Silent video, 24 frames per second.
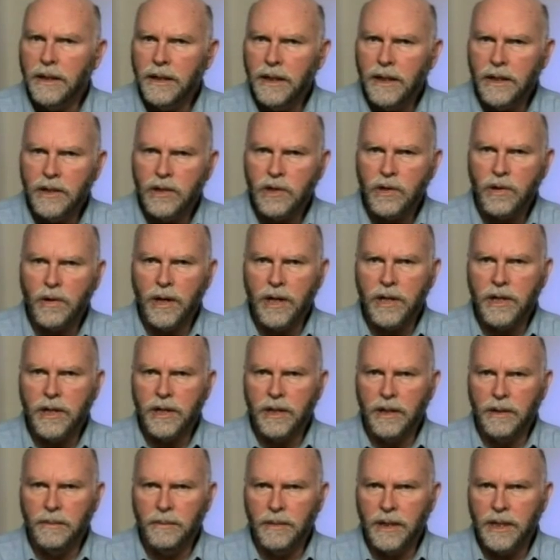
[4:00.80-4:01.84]
the
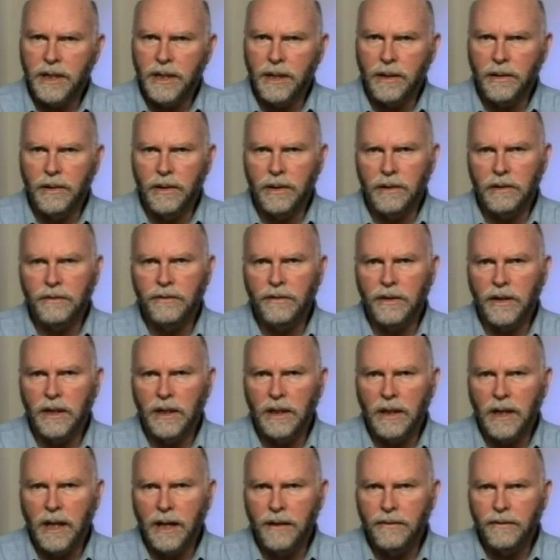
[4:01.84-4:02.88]
instruction material for the
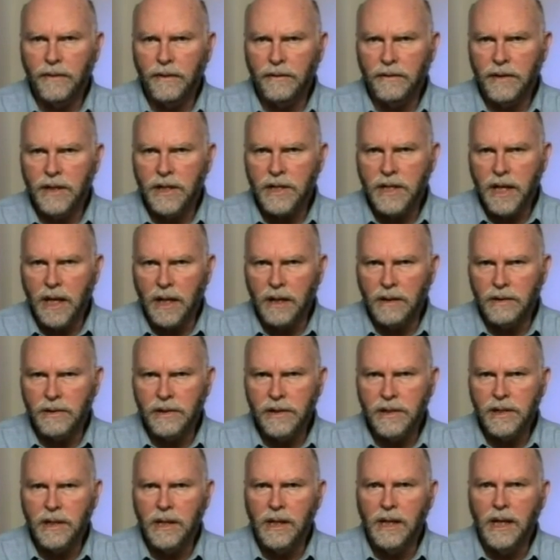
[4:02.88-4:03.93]
life of these
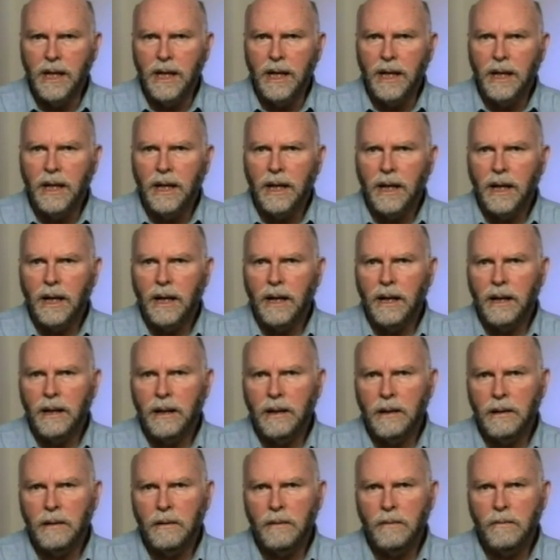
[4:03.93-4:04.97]
cells.
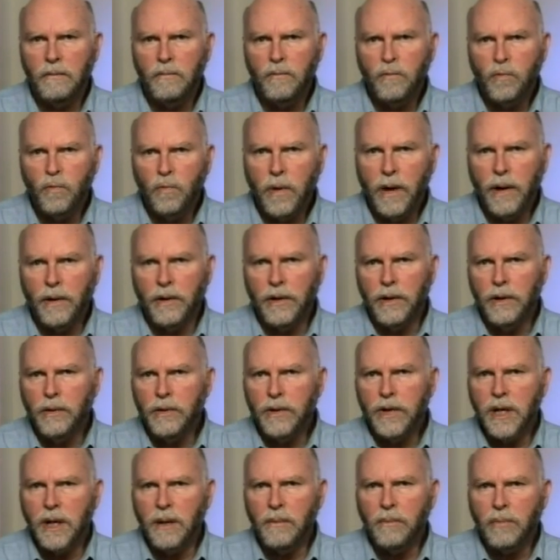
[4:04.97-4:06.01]
Uh, we are
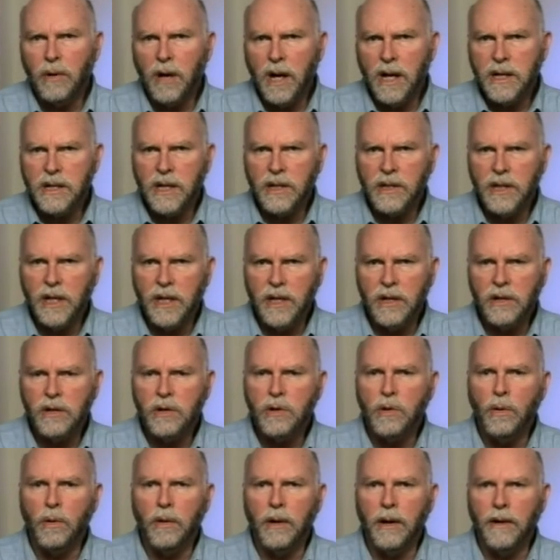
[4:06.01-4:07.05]
using processes
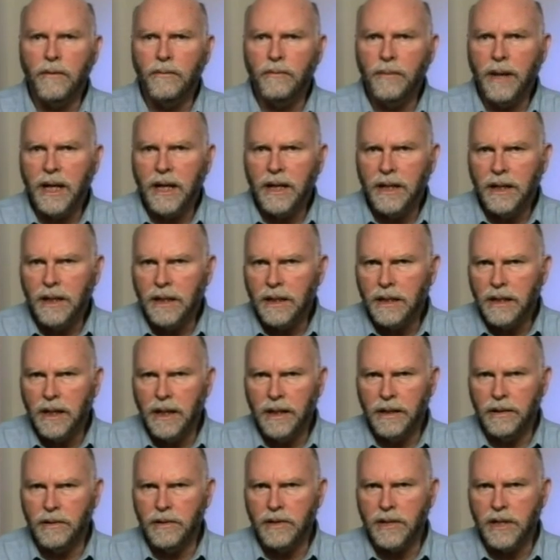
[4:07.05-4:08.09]
short of making
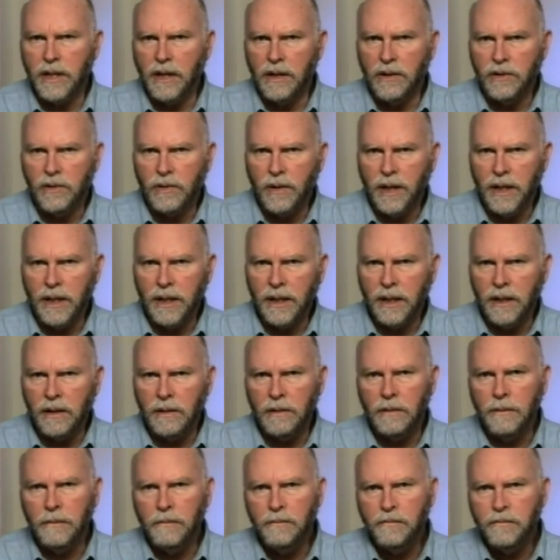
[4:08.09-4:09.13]
entire cells right
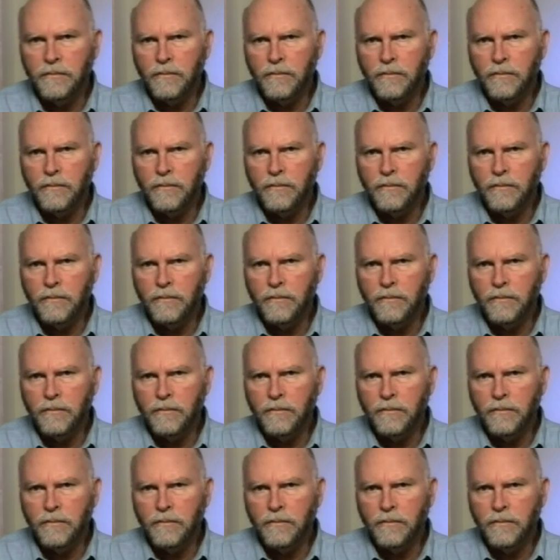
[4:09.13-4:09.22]
now